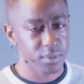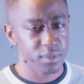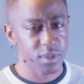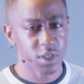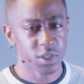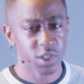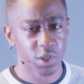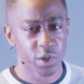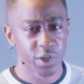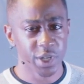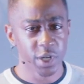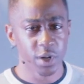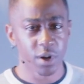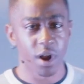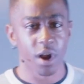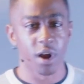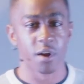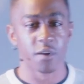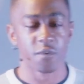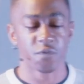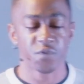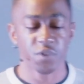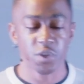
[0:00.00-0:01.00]
So here
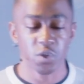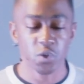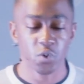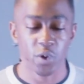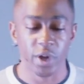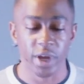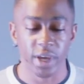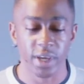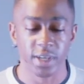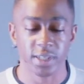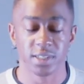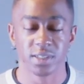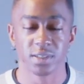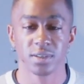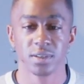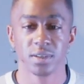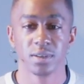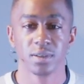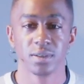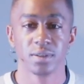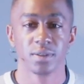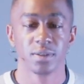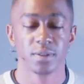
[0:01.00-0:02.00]
are a few ways
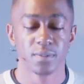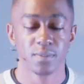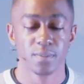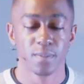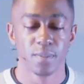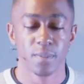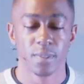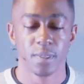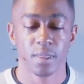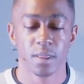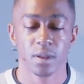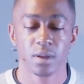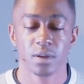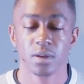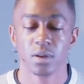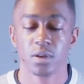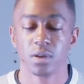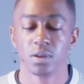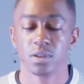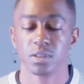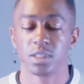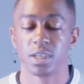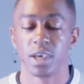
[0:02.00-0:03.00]

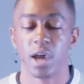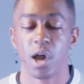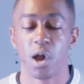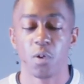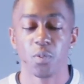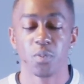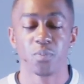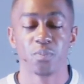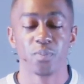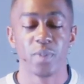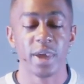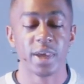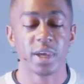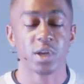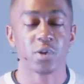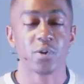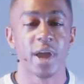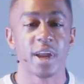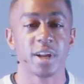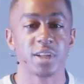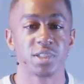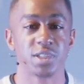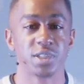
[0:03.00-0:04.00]
to help make
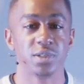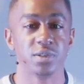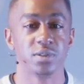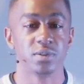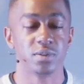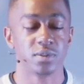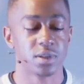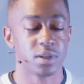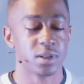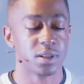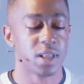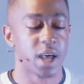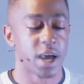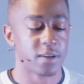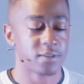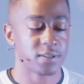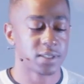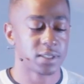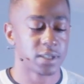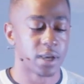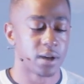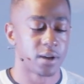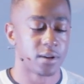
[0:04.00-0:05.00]
gratitude a
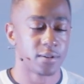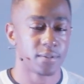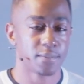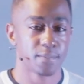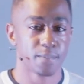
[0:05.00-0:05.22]
lifestyle.